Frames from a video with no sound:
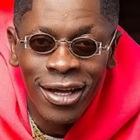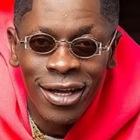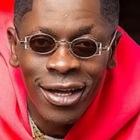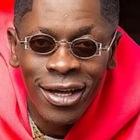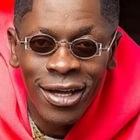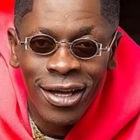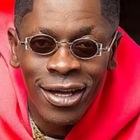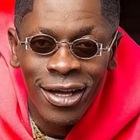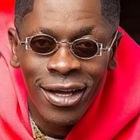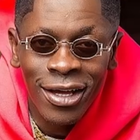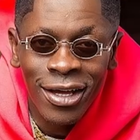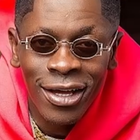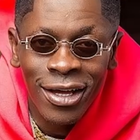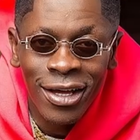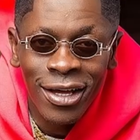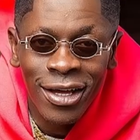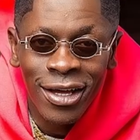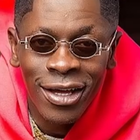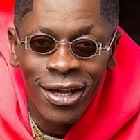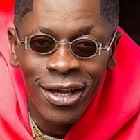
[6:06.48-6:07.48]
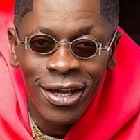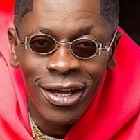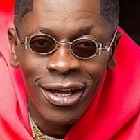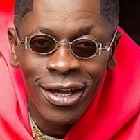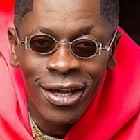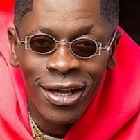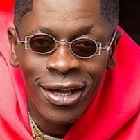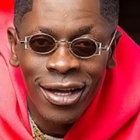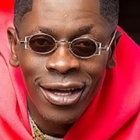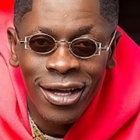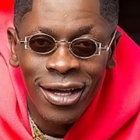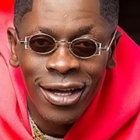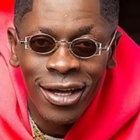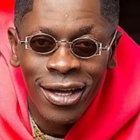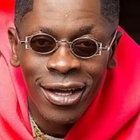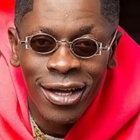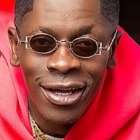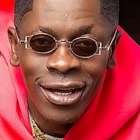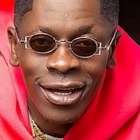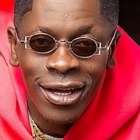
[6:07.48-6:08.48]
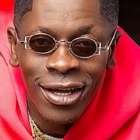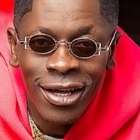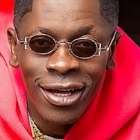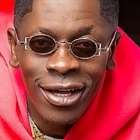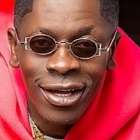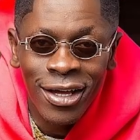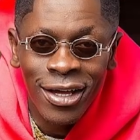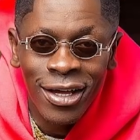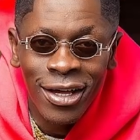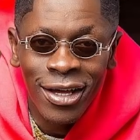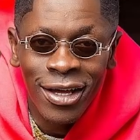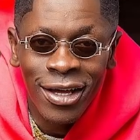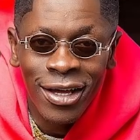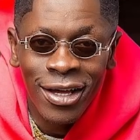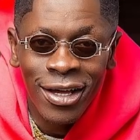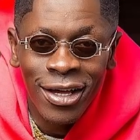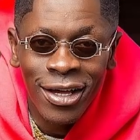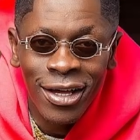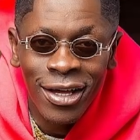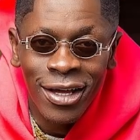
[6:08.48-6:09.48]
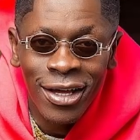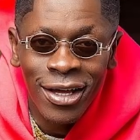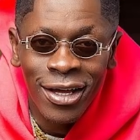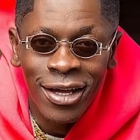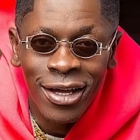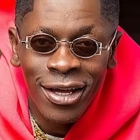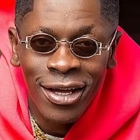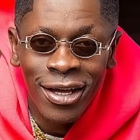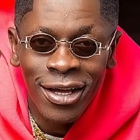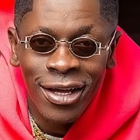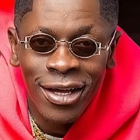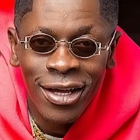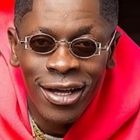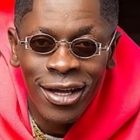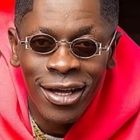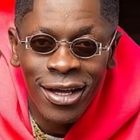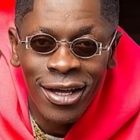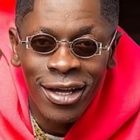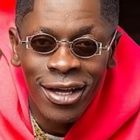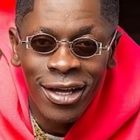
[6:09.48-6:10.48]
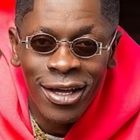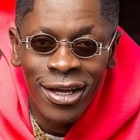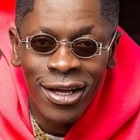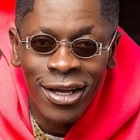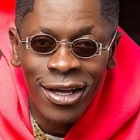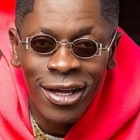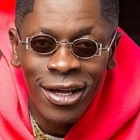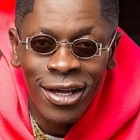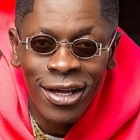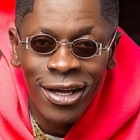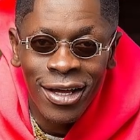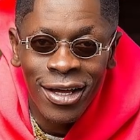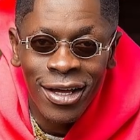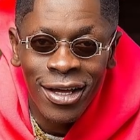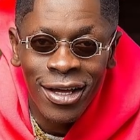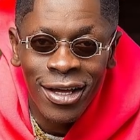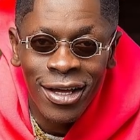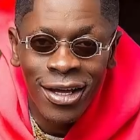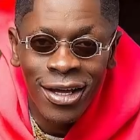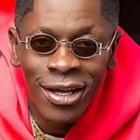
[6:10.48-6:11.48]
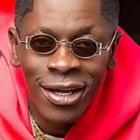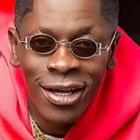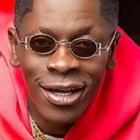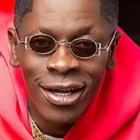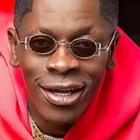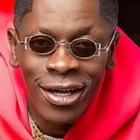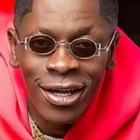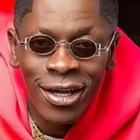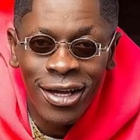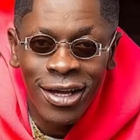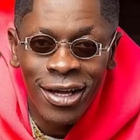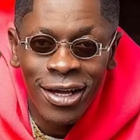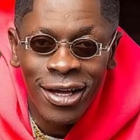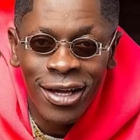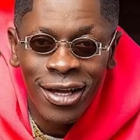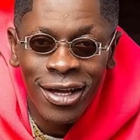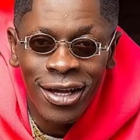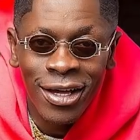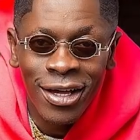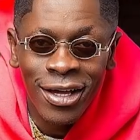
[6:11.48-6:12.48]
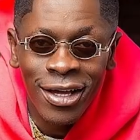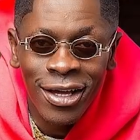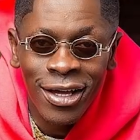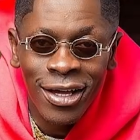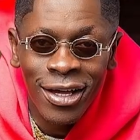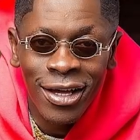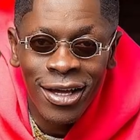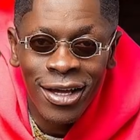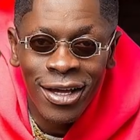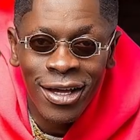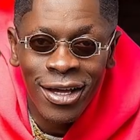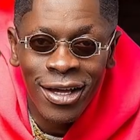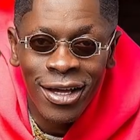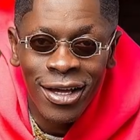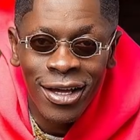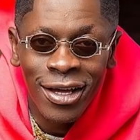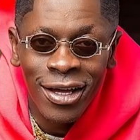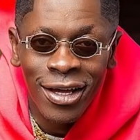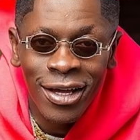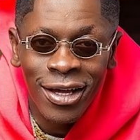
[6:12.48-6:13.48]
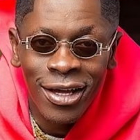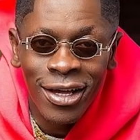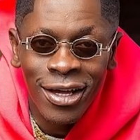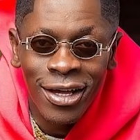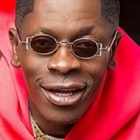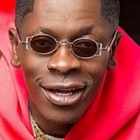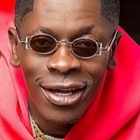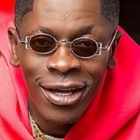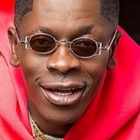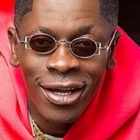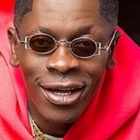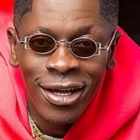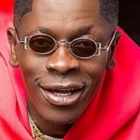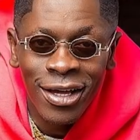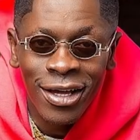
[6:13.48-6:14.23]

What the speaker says: [no speech]